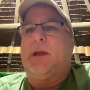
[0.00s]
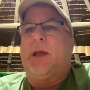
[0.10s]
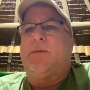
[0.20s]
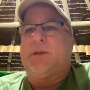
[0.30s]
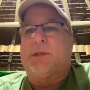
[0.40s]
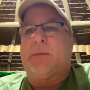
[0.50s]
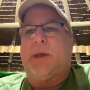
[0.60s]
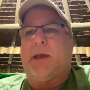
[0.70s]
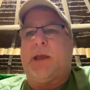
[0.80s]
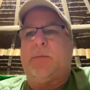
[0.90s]
If you send me
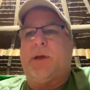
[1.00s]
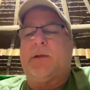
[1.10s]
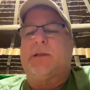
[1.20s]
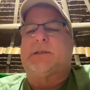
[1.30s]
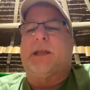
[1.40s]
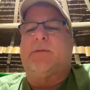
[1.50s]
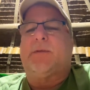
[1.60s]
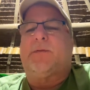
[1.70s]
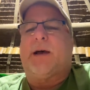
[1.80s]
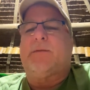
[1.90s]
an email at
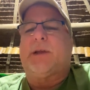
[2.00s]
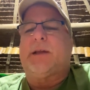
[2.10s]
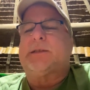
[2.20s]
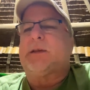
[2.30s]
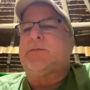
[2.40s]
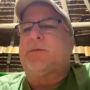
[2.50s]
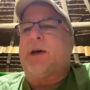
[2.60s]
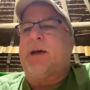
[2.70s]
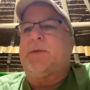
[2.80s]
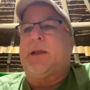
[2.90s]

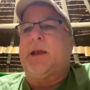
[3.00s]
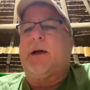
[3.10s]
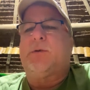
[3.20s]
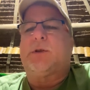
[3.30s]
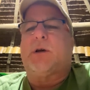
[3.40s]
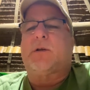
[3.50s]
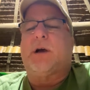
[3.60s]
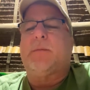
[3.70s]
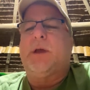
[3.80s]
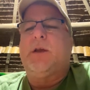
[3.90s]

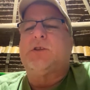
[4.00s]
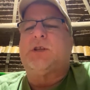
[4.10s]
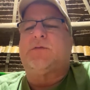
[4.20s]
steven5975@yahoo.com, she's